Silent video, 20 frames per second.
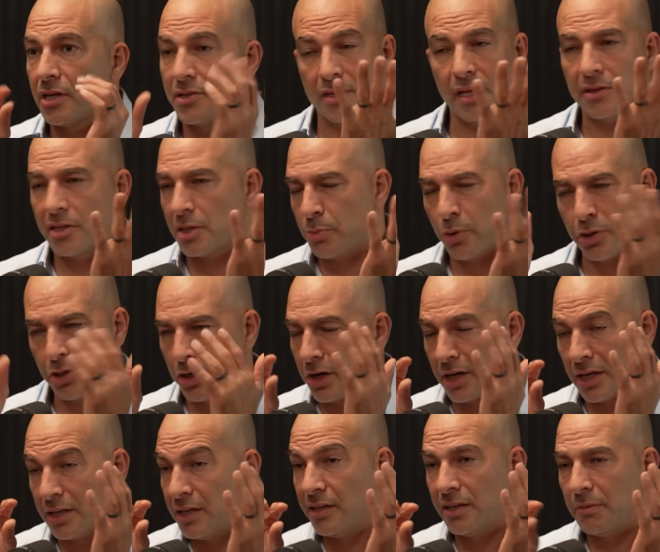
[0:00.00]
because at this point you're
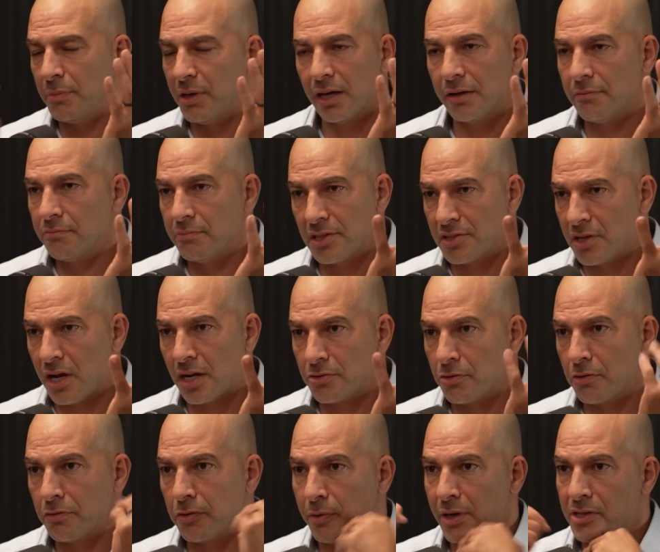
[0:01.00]
going to need to be on
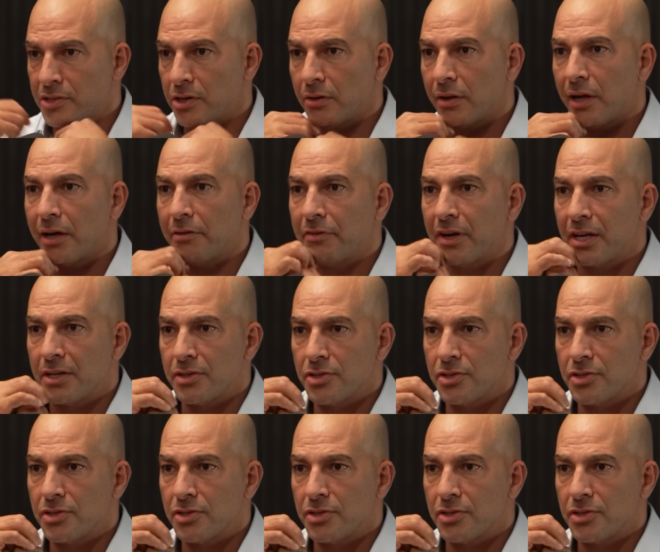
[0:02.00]
testosterone the rest of your life, I